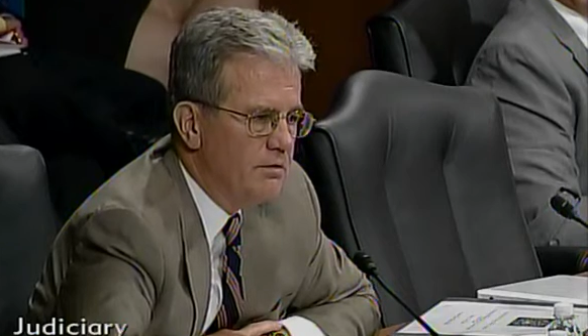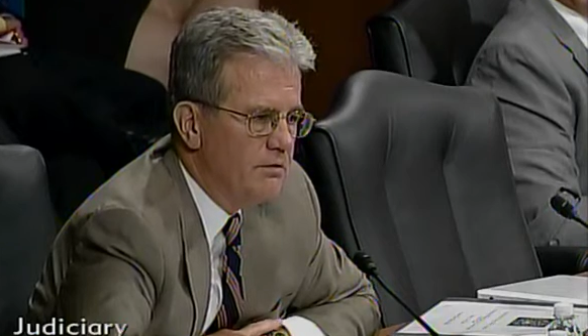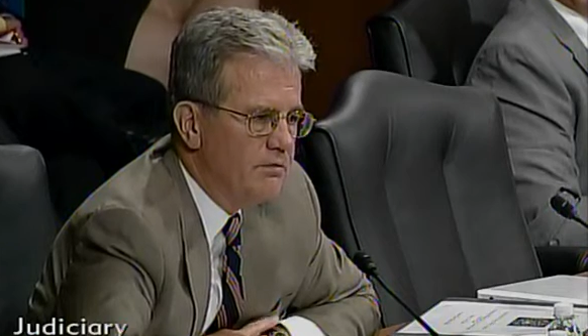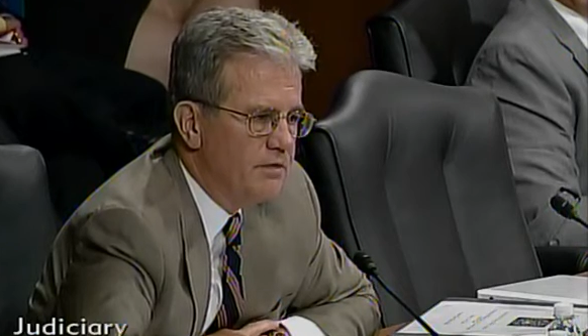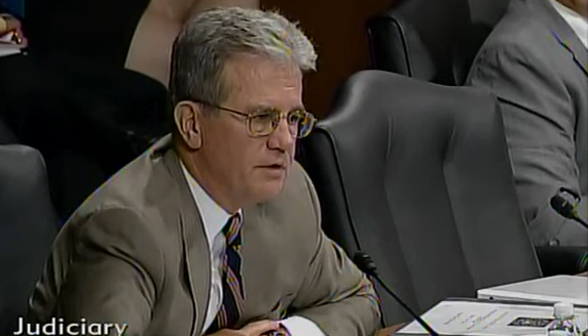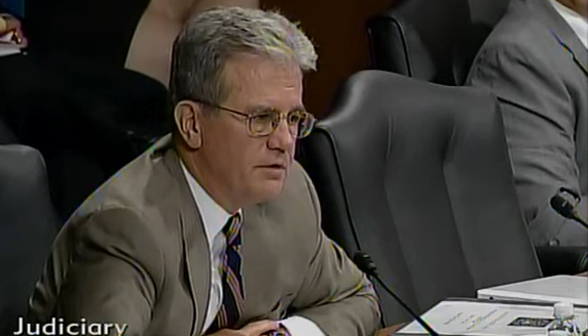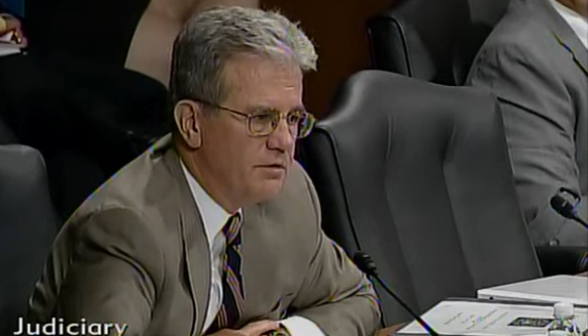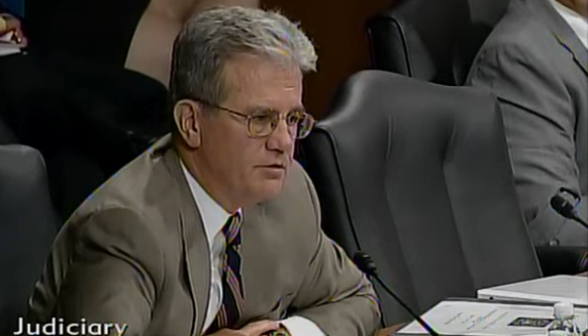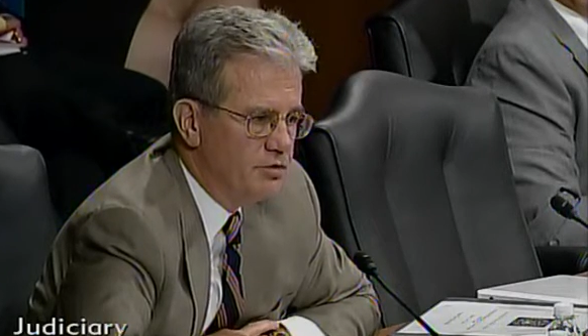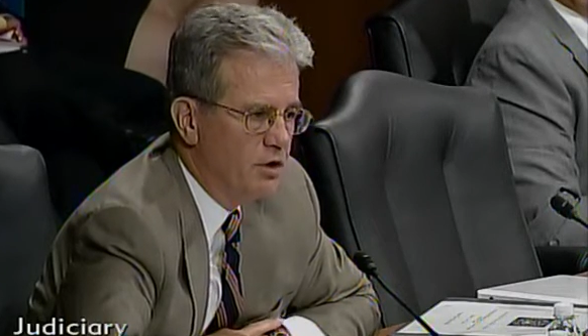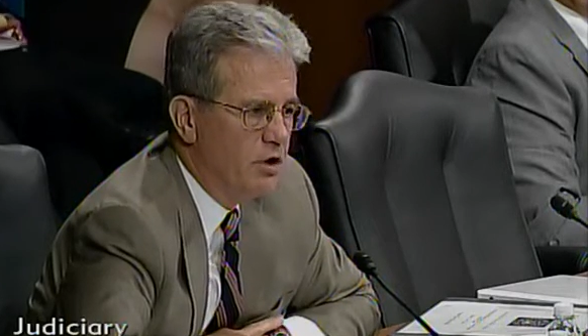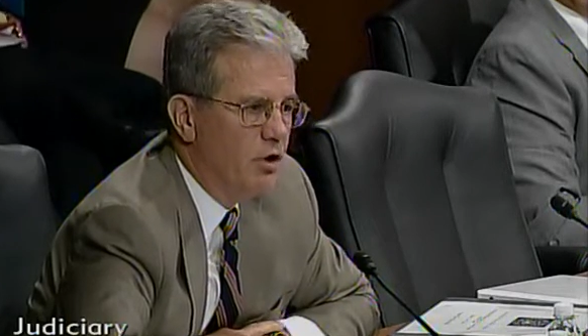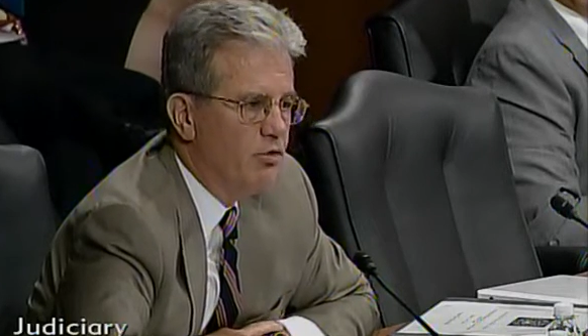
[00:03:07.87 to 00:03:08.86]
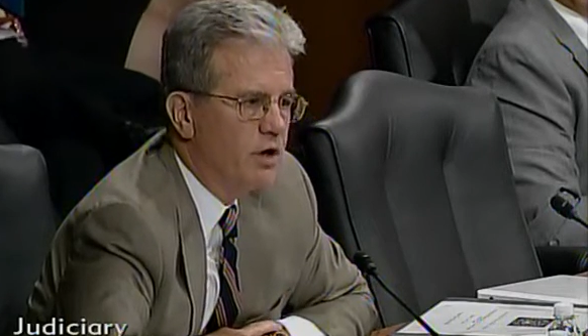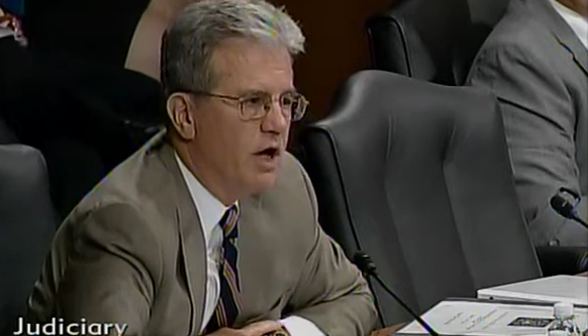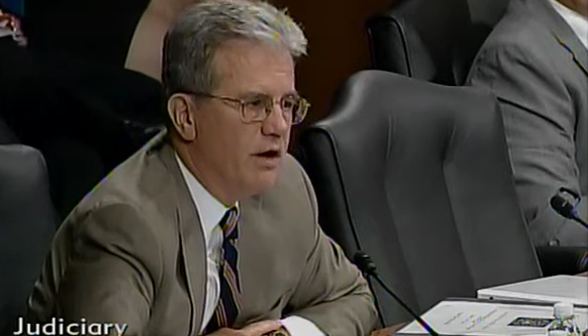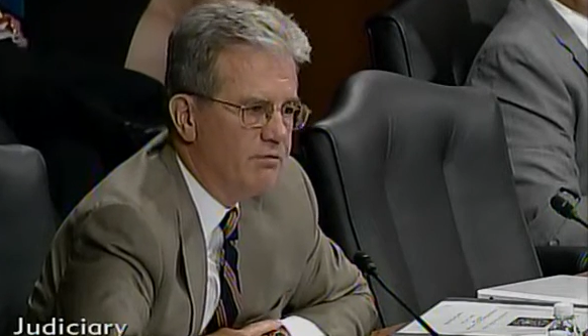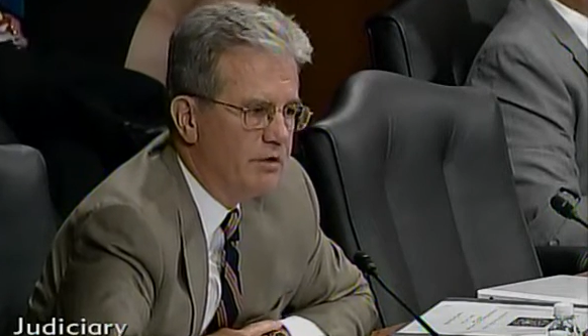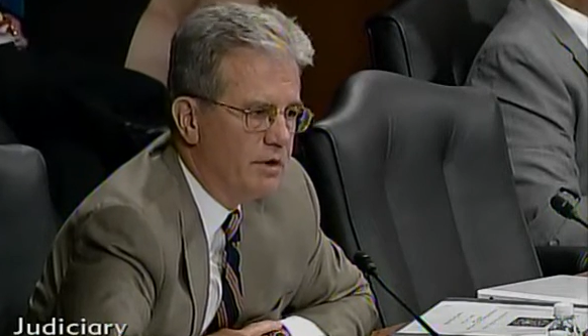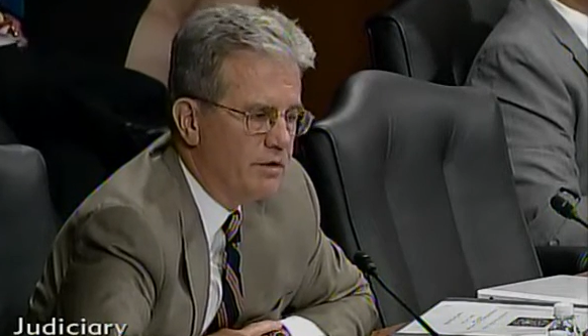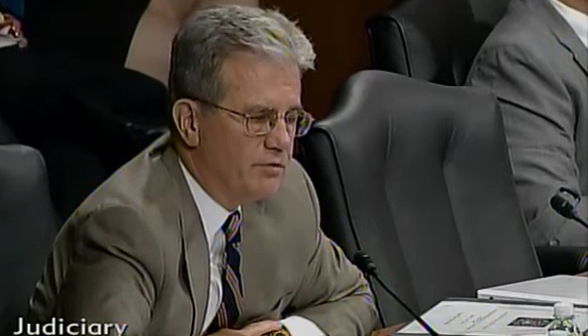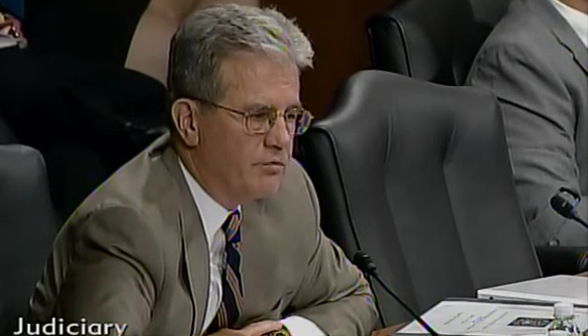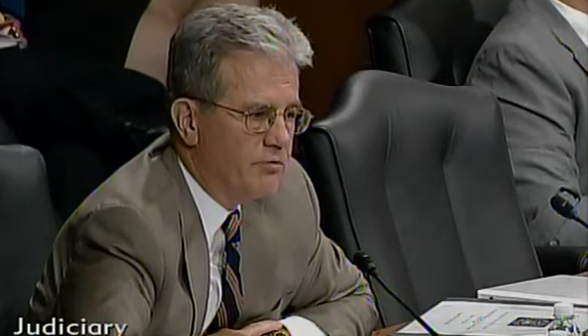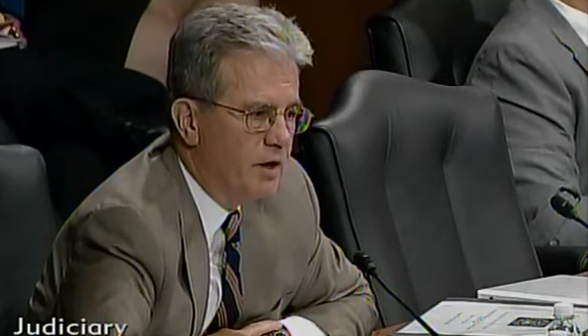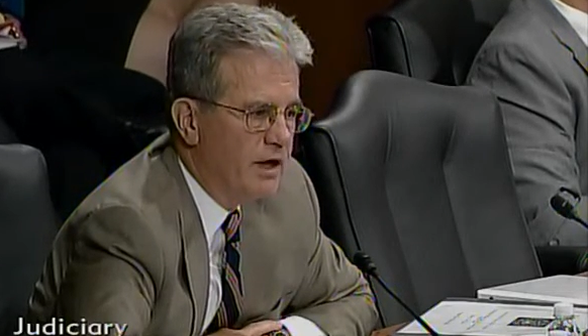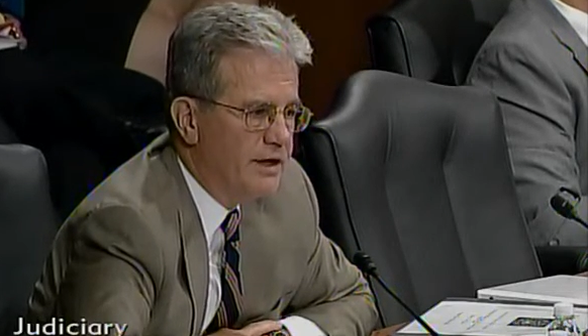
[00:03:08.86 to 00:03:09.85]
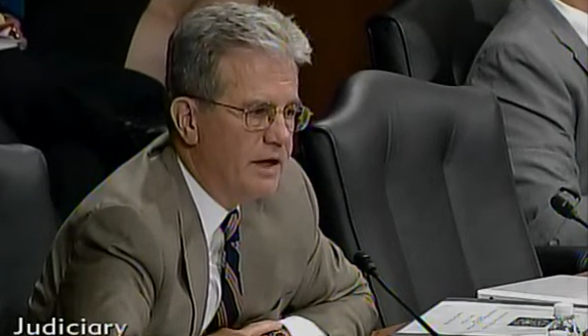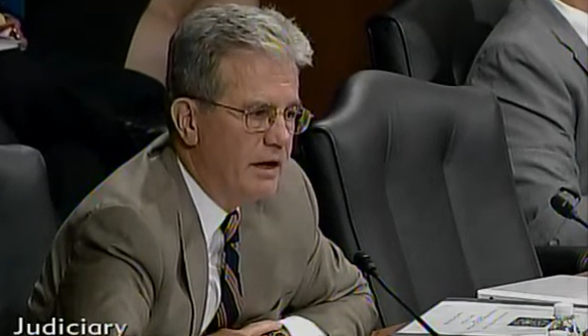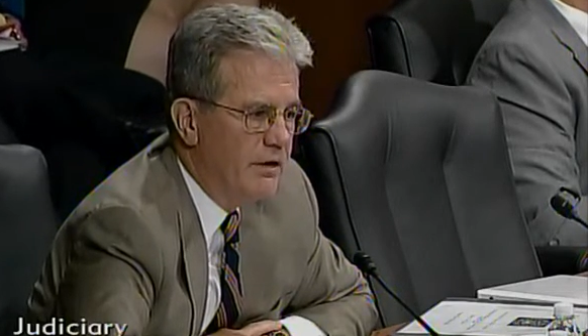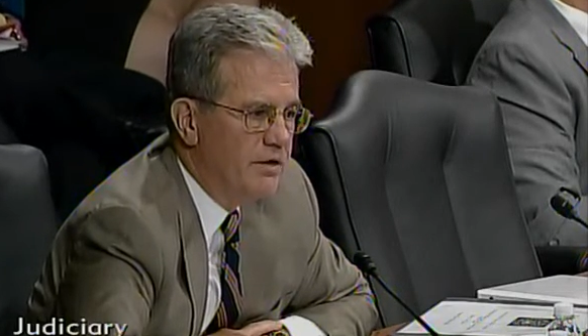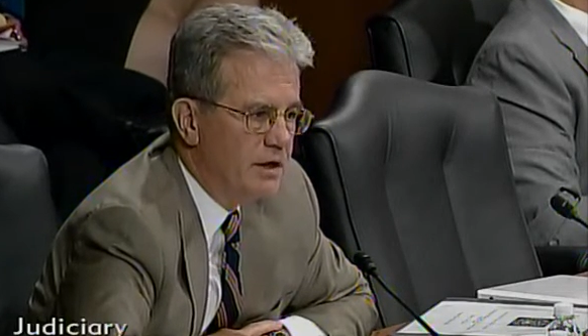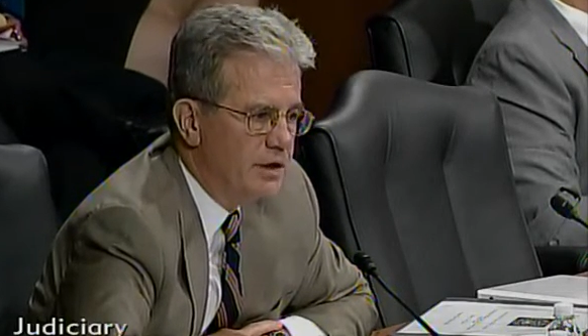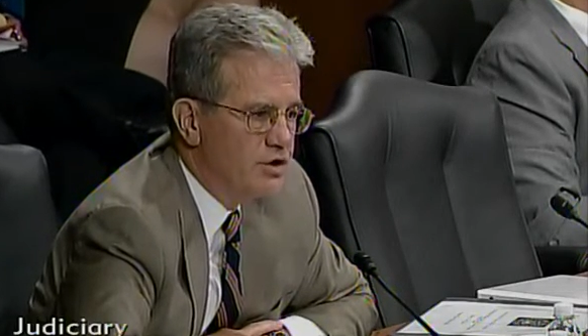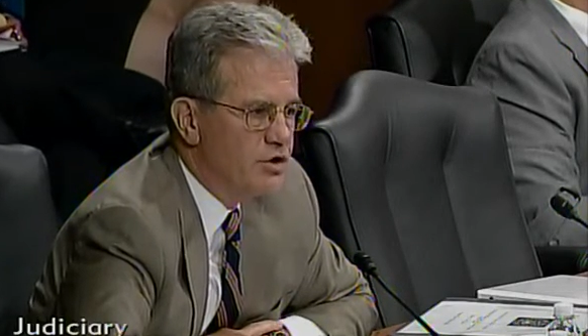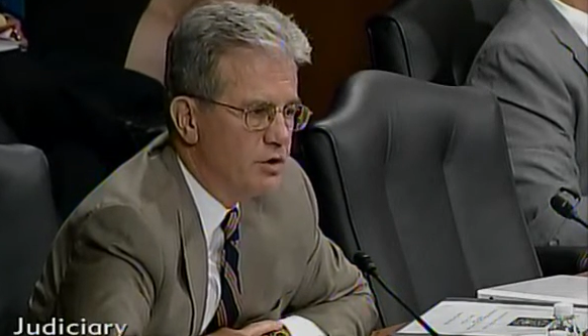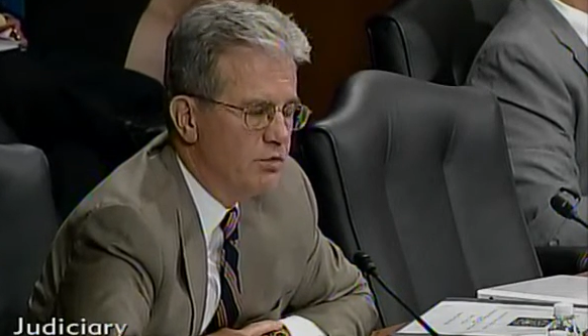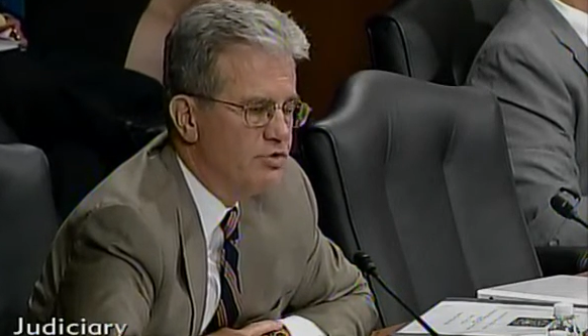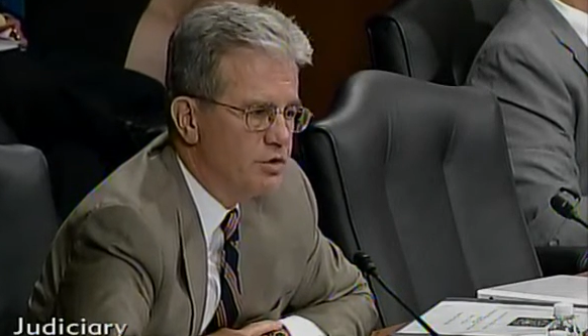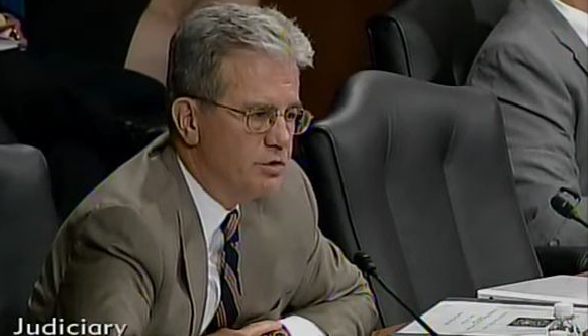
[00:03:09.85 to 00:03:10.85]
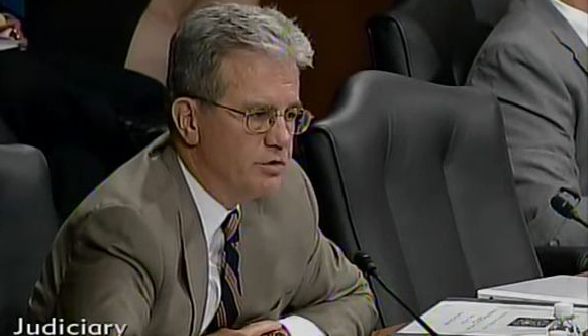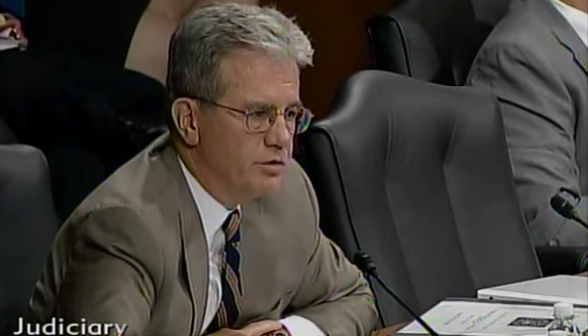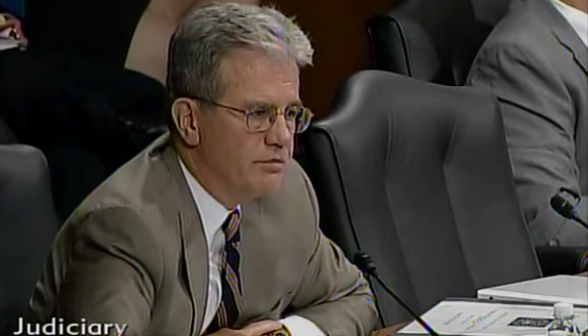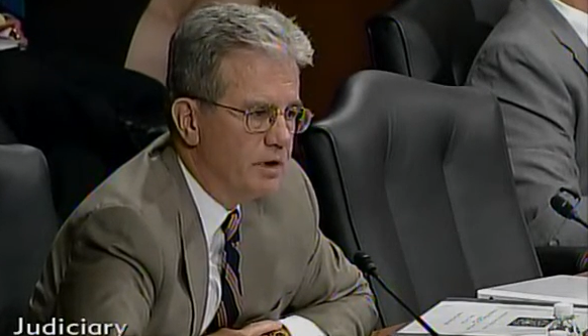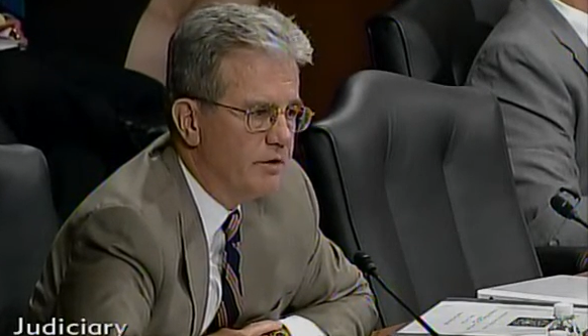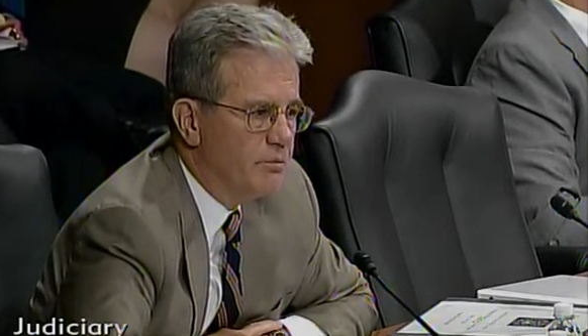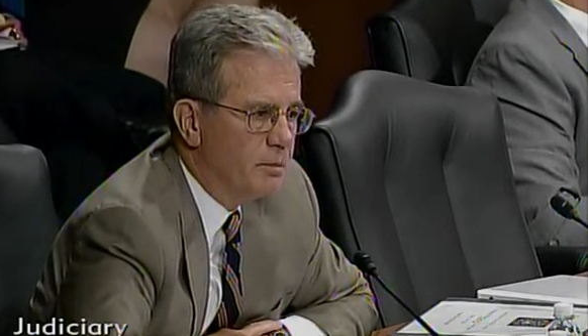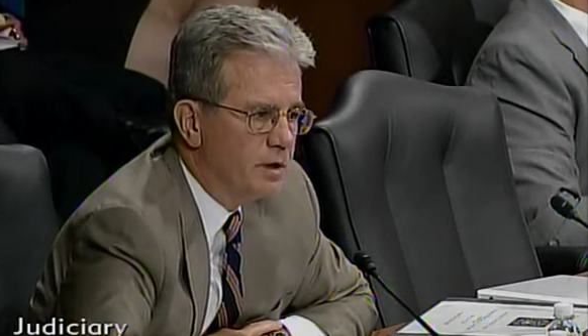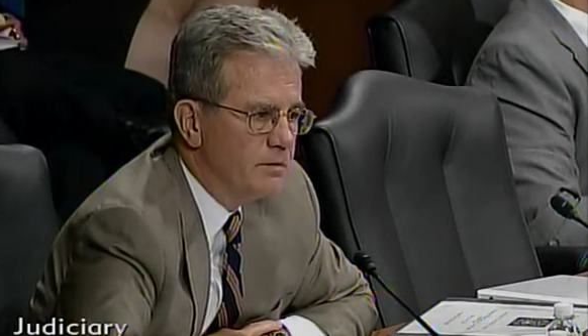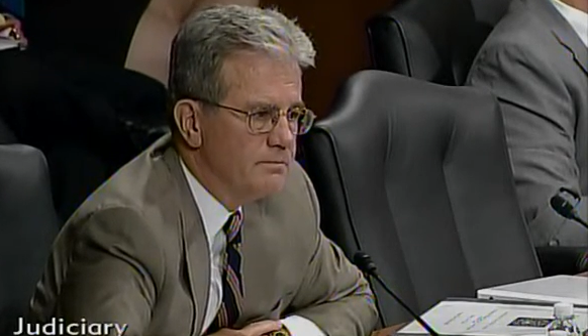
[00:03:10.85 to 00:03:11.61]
feel there's a low confidence right now in the institutions of government?